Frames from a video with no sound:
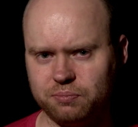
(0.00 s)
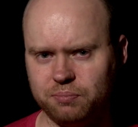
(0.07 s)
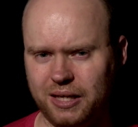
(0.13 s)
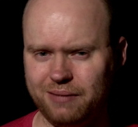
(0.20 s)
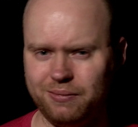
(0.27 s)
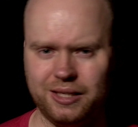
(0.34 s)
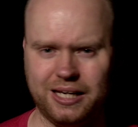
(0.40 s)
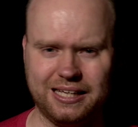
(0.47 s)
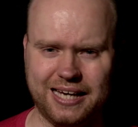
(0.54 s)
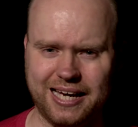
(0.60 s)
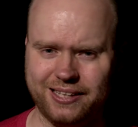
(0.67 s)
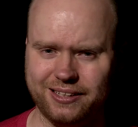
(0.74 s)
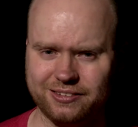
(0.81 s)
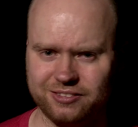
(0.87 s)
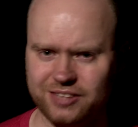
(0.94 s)
Maybe I
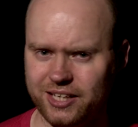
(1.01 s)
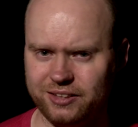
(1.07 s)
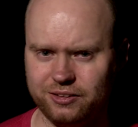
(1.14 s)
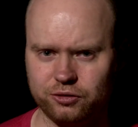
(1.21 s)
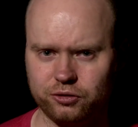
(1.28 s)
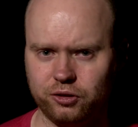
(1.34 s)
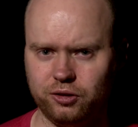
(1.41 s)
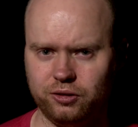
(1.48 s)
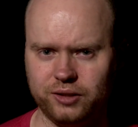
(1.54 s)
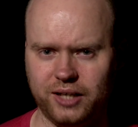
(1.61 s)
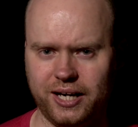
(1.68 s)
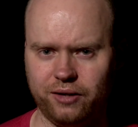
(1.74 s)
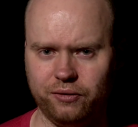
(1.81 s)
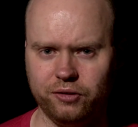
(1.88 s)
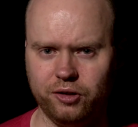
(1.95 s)
had the settings wrong.
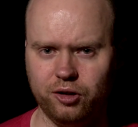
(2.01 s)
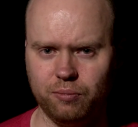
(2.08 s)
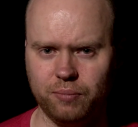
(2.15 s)
I don't know,